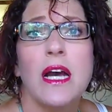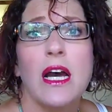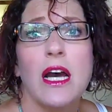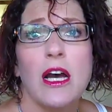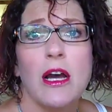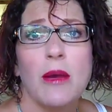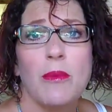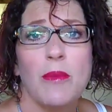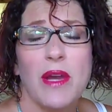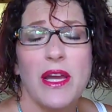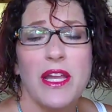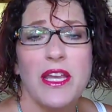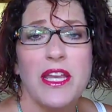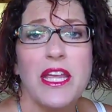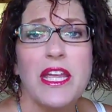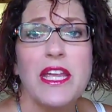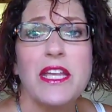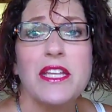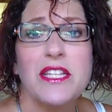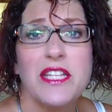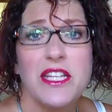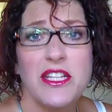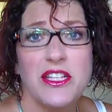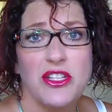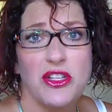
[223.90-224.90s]
an
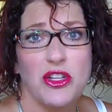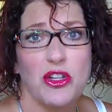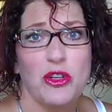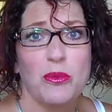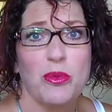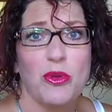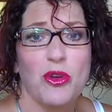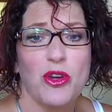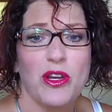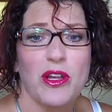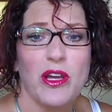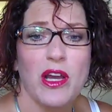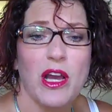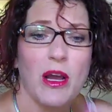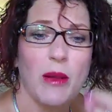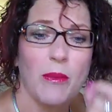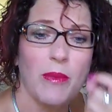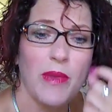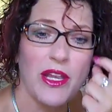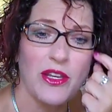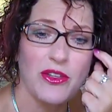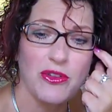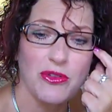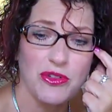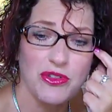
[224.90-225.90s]
ET tube or
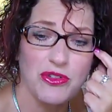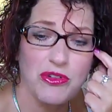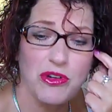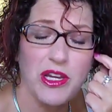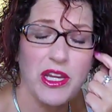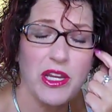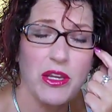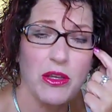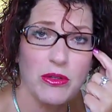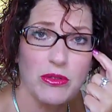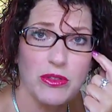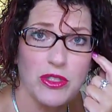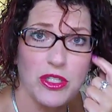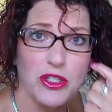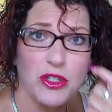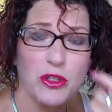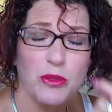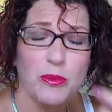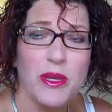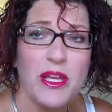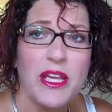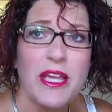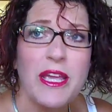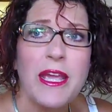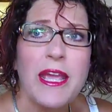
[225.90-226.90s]
endotracheal
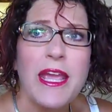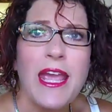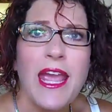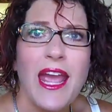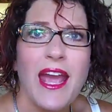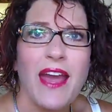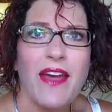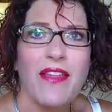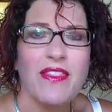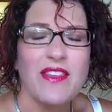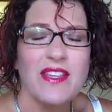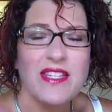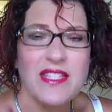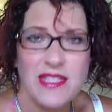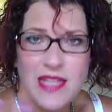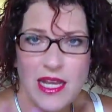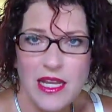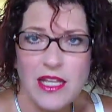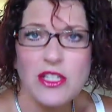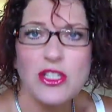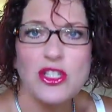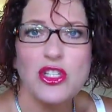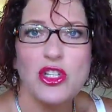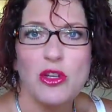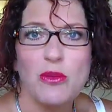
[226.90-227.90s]
tube. And the
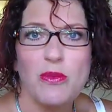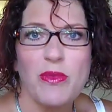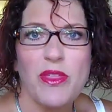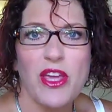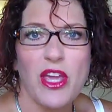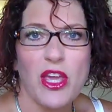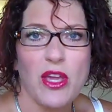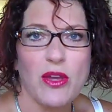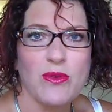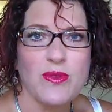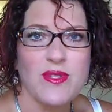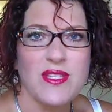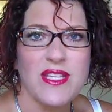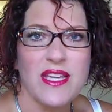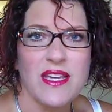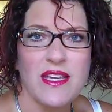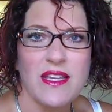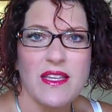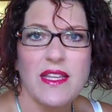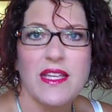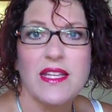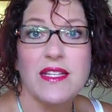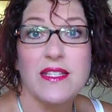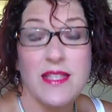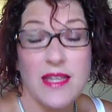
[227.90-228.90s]
second tube that goes
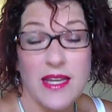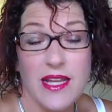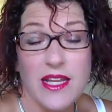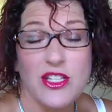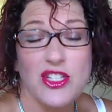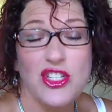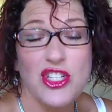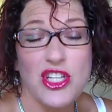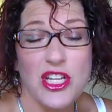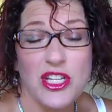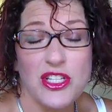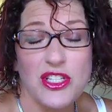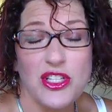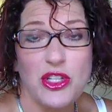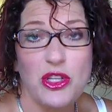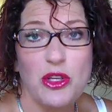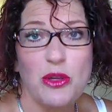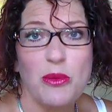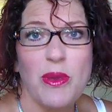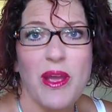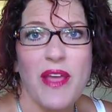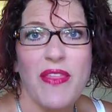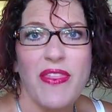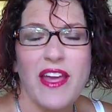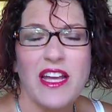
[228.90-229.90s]
in is an NG
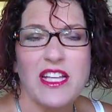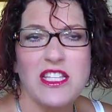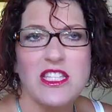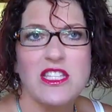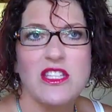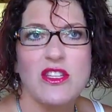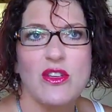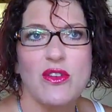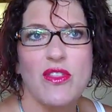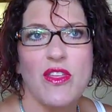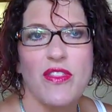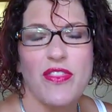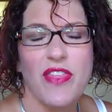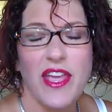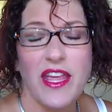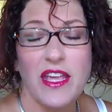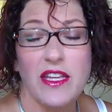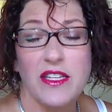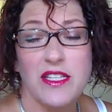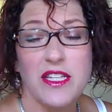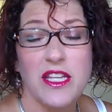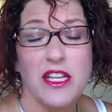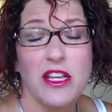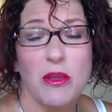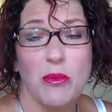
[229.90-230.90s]
tube, and that's so that they
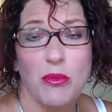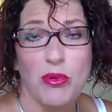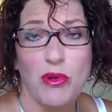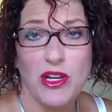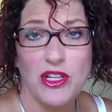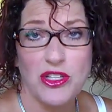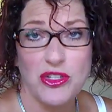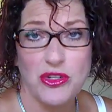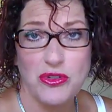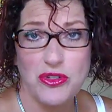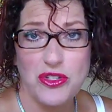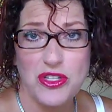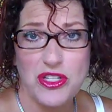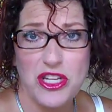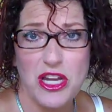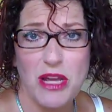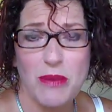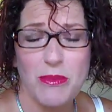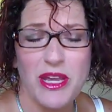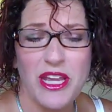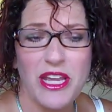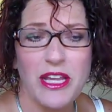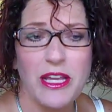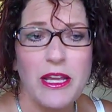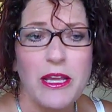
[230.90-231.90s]
can decompress your
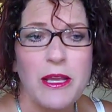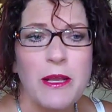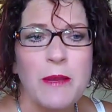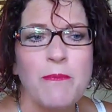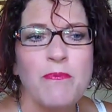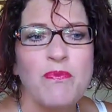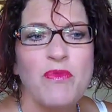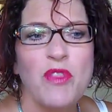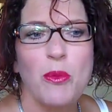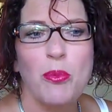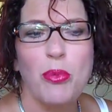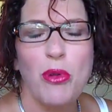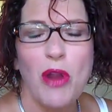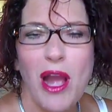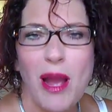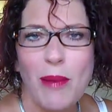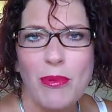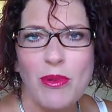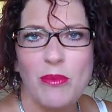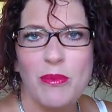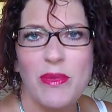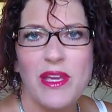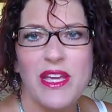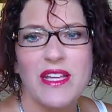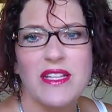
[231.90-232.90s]
stomach. The
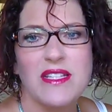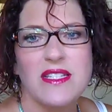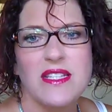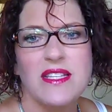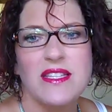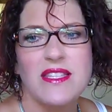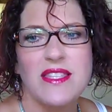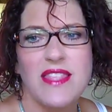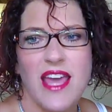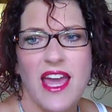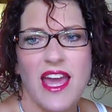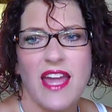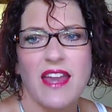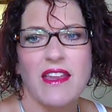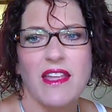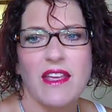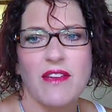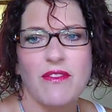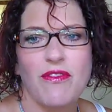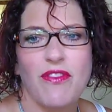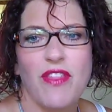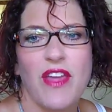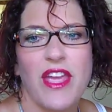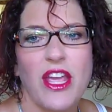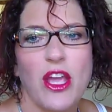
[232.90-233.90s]
problem is that
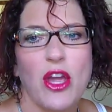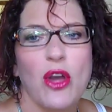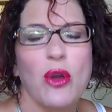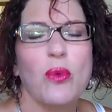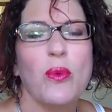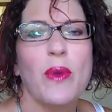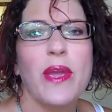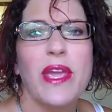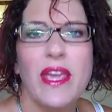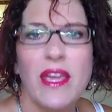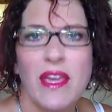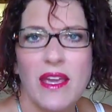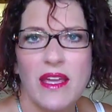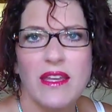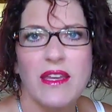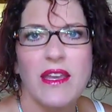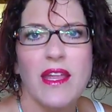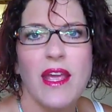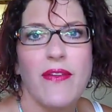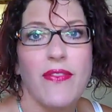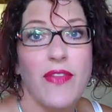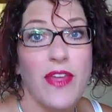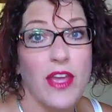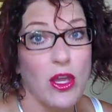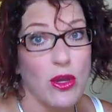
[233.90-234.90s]
if they go in
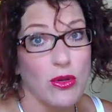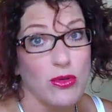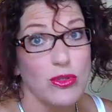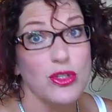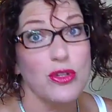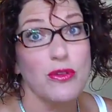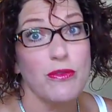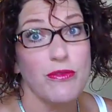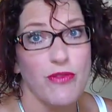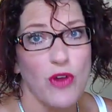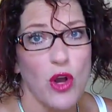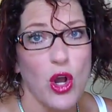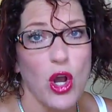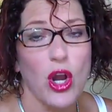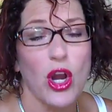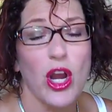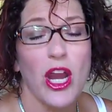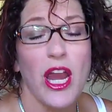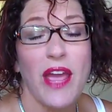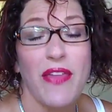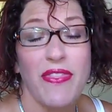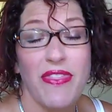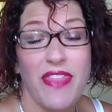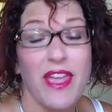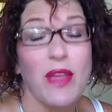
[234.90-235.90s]
and they go too far,
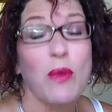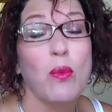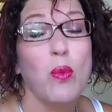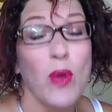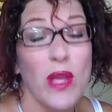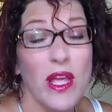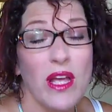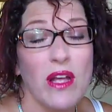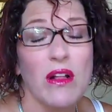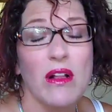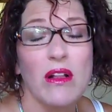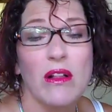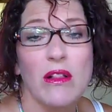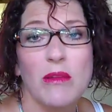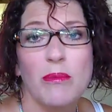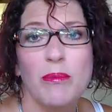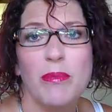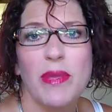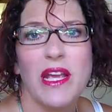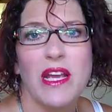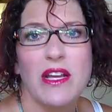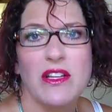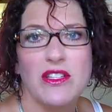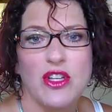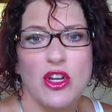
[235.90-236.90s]
and they will,
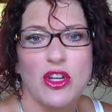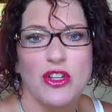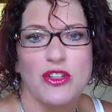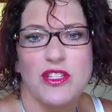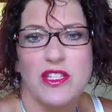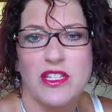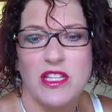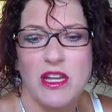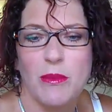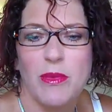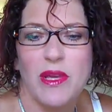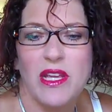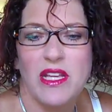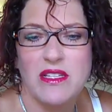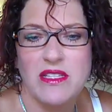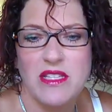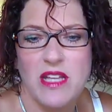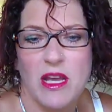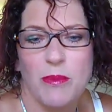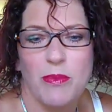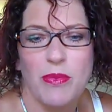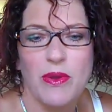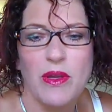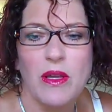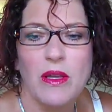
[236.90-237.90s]
because our stomach is
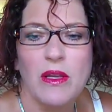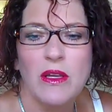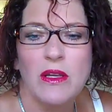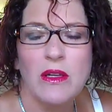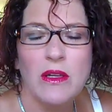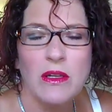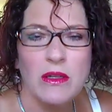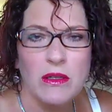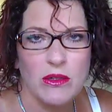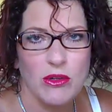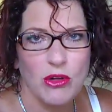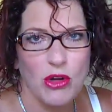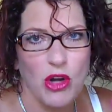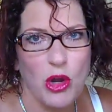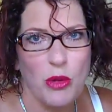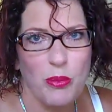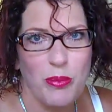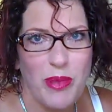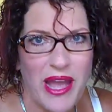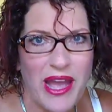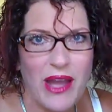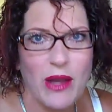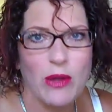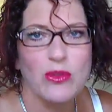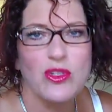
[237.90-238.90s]
up, or our
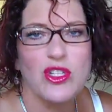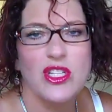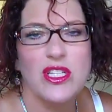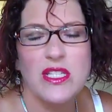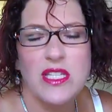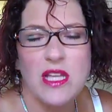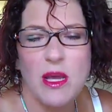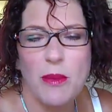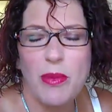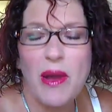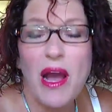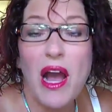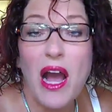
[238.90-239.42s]
pouch is up